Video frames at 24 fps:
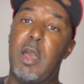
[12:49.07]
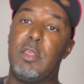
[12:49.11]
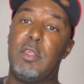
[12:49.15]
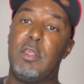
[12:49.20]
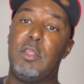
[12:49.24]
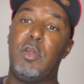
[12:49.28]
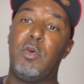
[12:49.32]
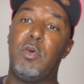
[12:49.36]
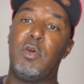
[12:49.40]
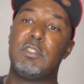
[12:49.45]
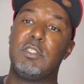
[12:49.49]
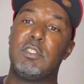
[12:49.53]
You
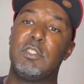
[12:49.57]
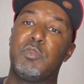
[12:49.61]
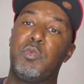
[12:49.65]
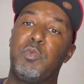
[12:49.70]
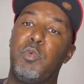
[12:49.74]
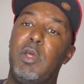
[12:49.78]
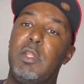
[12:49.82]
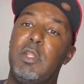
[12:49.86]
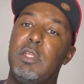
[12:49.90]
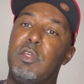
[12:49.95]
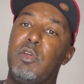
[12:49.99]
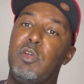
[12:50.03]
know, it's just
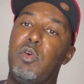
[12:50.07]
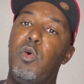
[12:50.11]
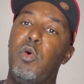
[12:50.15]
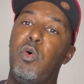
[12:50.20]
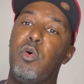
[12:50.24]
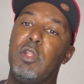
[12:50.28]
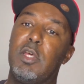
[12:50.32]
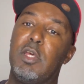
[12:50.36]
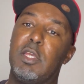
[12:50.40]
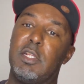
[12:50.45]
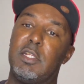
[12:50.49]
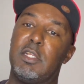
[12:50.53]
really
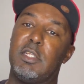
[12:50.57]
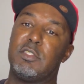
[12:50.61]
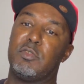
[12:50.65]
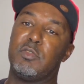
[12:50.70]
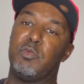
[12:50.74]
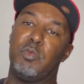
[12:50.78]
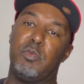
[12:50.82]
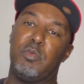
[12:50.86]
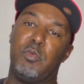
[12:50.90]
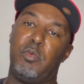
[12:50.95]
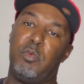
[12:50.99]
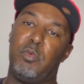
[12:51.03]
cool looking. It's,
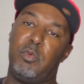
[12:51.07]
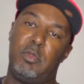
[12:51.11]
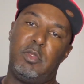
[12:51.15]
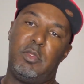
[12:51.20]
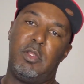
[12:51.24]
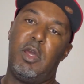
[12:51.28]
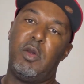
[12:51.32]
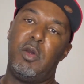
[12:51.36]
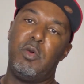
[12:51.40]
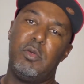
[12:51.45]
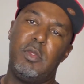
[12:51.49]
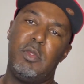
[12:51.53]
you
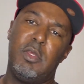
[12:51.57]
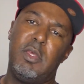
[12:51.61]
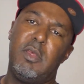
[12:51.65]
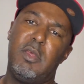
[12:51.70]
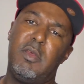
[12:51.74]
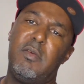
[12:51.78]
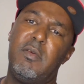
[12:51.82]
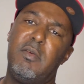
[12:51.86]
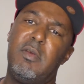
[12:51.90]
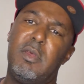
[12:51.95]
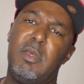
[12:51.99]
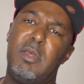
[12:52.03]
know,
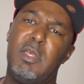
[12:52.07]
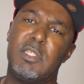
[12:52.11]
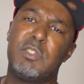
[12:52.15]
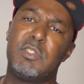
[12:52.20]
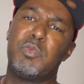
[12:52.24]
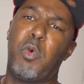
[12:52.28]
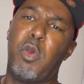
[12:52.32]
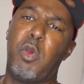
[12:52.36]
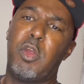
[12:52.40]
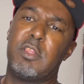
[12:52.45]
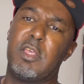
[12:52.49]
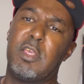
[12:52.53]
it's
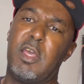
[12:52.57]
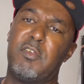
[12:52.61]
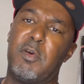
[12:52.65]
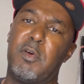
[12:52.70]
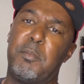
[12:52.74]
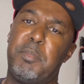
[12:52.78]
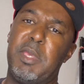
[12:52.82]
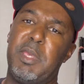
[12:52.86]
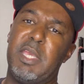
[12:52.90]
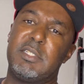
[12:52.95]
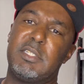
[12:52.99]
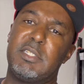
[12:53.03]
worthy of a
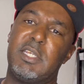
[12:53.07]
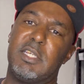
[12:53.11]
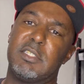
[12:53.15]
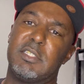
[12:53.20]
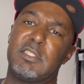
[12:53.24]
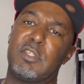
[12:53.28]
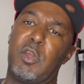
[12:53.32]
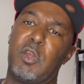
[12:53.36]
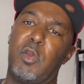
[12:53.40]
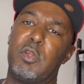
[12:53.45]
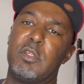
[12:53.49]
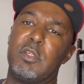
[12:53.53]
Big Ten
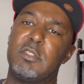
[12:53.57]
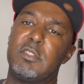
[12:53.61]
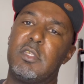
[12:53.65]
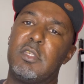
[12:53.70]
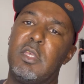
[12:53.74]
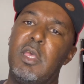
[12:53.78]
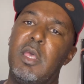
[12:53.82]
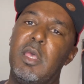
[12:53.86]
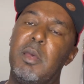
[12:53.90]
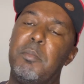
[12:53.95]
circus.